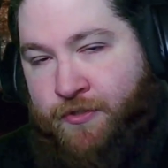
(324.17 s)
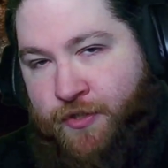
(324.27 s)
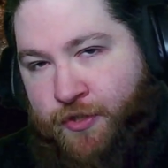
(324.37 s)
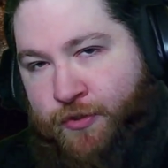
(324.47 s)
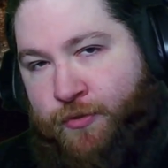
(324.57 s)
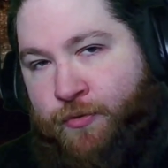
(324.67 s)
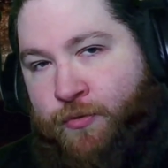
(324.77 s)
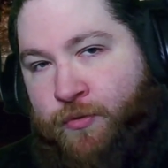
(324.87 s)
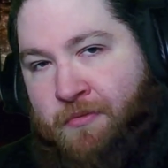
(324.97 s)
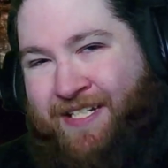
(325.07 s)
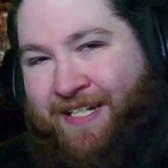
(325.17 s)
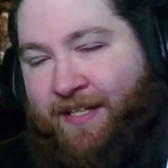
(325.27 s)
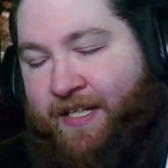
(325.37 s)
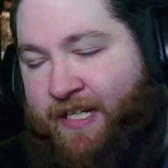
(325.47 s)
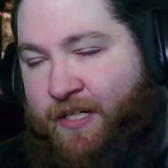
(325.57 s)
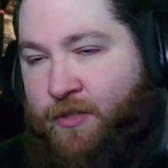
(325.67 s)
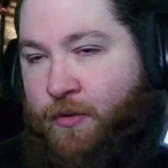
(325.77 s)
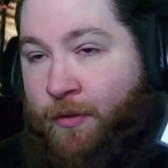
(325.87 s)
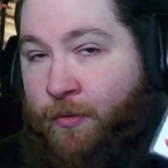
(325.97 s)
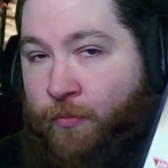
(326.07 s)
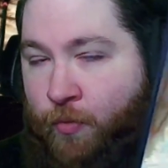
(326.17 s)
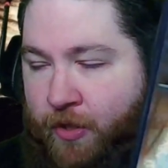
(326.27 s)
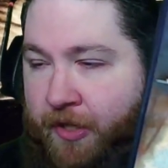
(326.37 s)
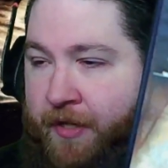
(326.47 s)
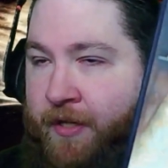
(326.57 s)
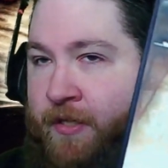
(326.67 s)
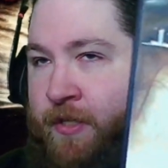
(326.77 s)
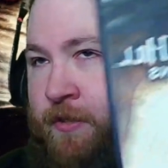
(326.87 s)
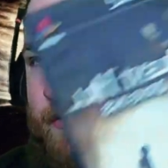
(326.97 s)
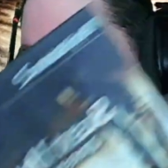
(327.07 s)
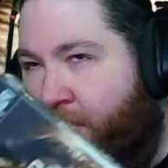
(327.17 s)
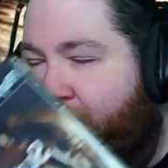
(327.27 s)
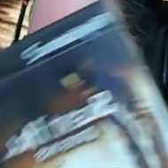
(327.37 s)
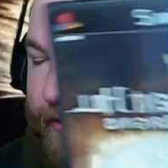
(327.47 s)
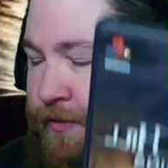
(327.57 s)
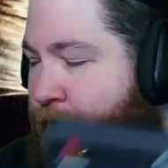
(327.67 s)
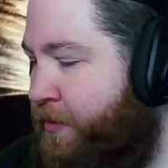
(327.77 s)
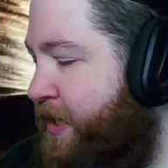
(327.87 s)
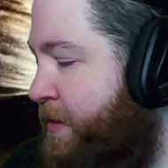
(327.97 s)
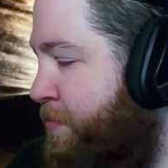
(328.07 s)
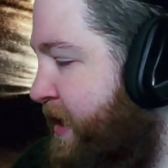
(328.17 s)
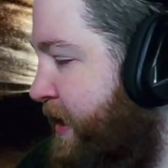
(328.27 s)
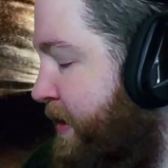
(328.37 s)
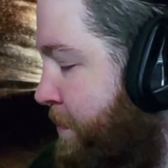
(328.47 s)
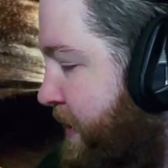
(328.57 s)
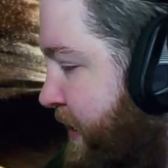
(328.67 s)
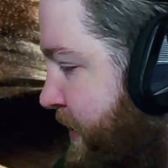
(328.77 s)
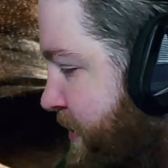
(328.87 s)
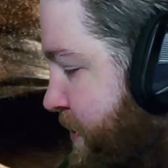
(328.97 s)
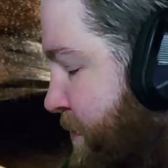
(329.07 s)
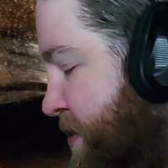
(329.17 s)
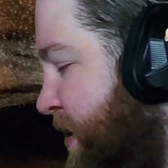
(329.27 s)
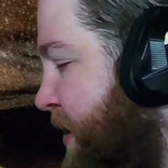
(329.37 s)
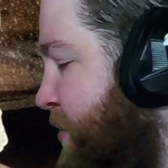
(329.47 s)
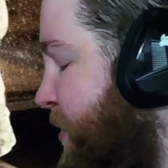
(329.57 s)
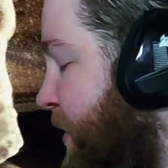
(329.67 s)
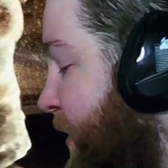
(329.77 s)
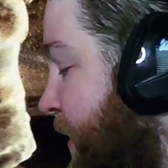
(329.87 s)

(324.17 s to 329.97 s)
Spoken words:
to Silent Hill 1 and 3 by association.